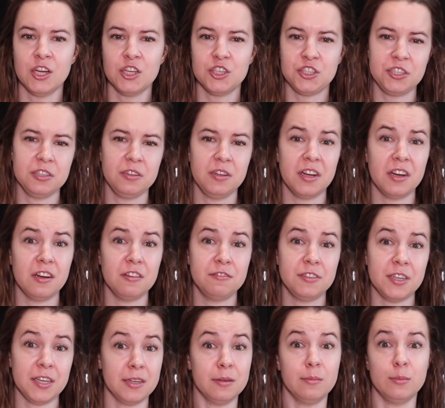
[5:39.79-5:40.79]
She
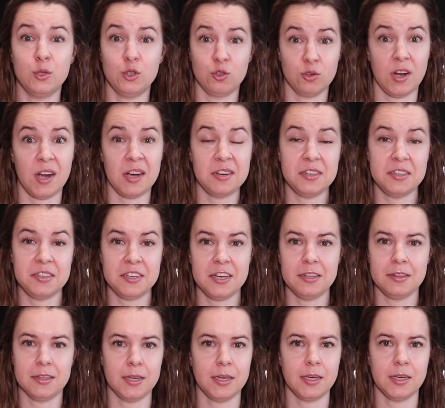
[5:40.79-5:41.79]
left and tried to
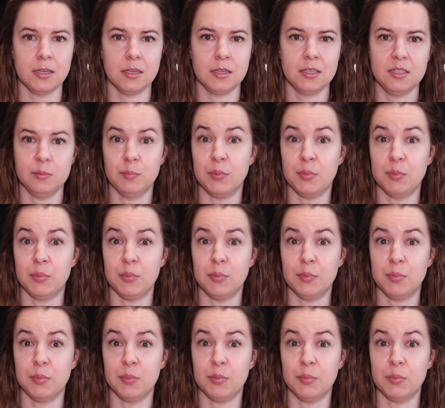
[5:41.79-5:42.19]
take the kids,